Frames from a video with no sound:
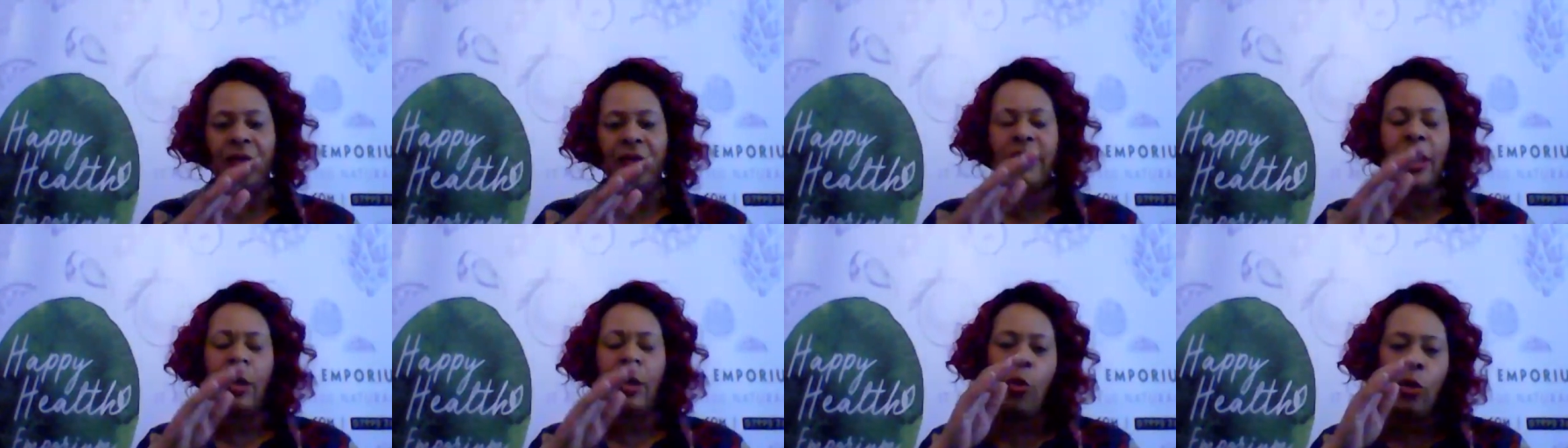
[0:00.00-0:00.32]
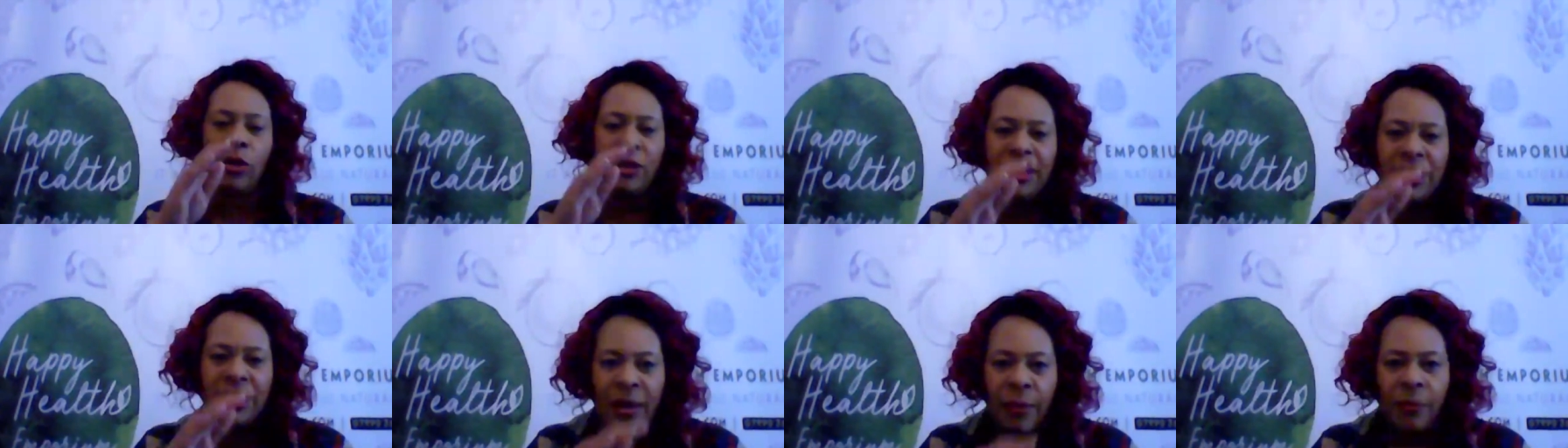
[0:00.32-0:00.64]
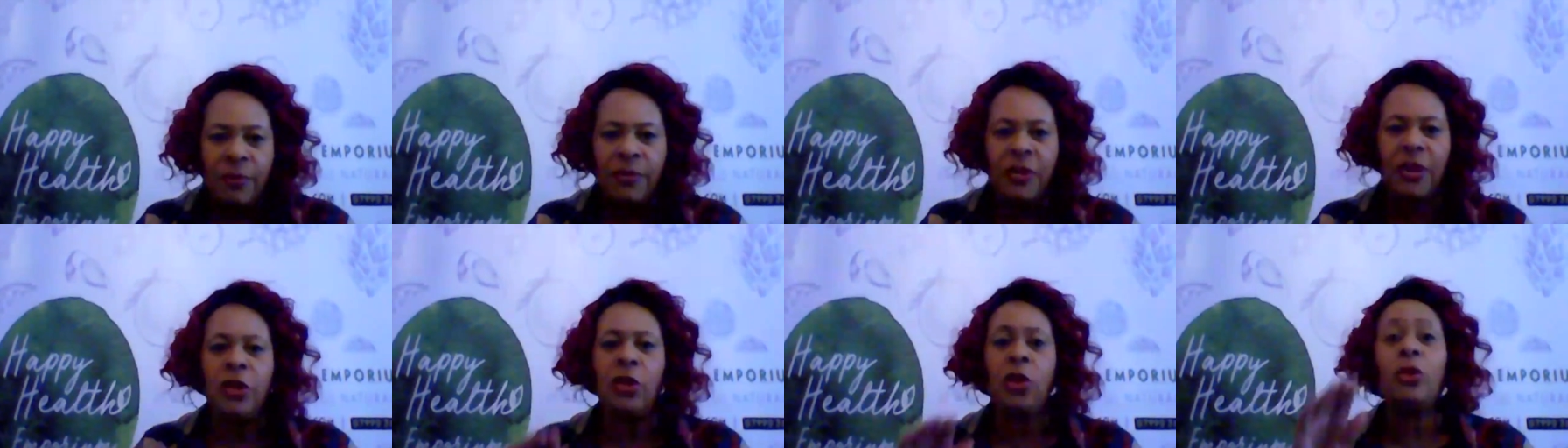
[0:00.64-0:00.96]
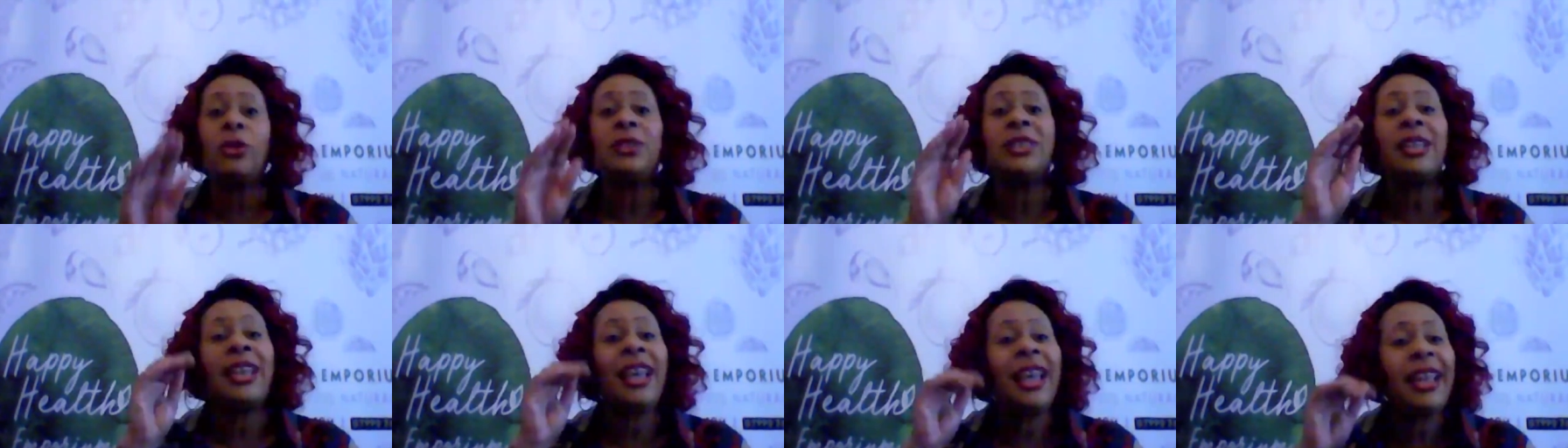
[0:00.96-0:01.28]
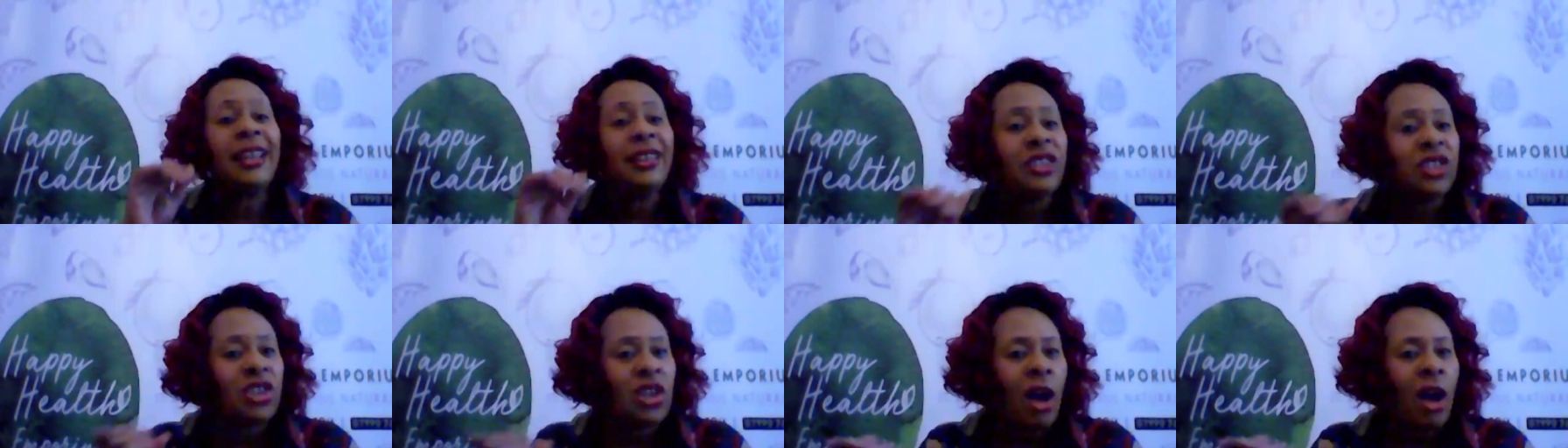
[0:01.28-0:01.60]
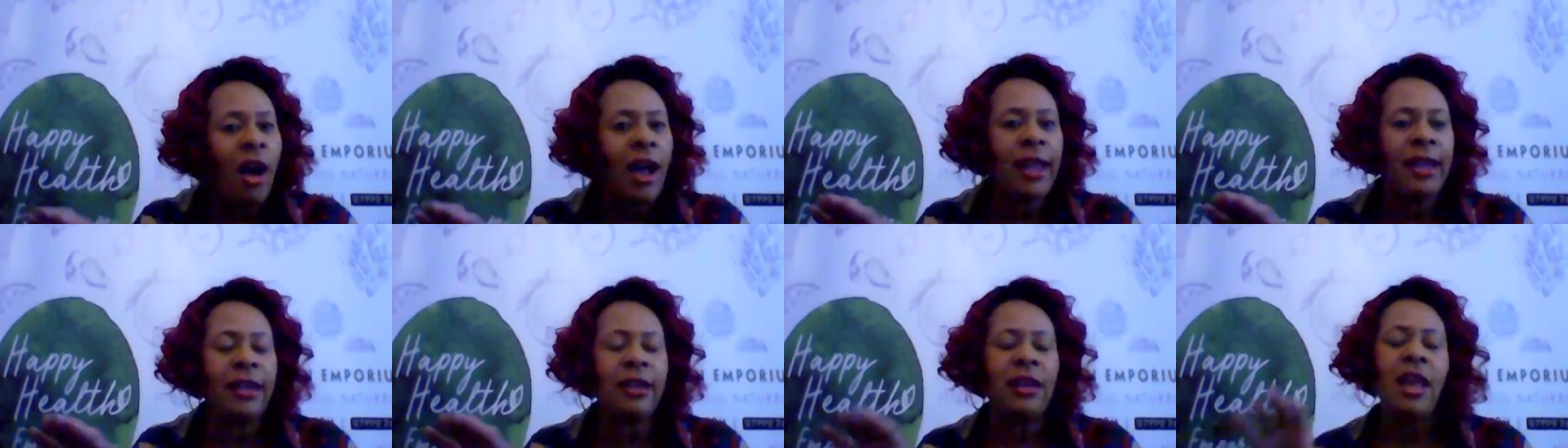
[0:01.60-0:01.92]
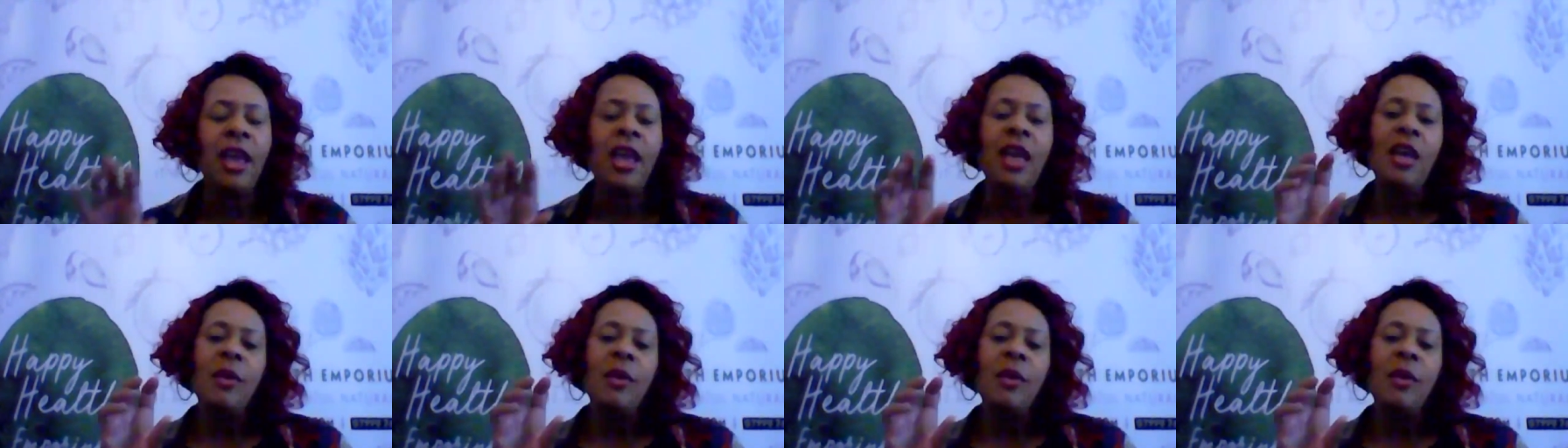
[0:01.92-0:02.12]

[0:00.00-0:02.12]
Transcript: They want something new because they're getting tired.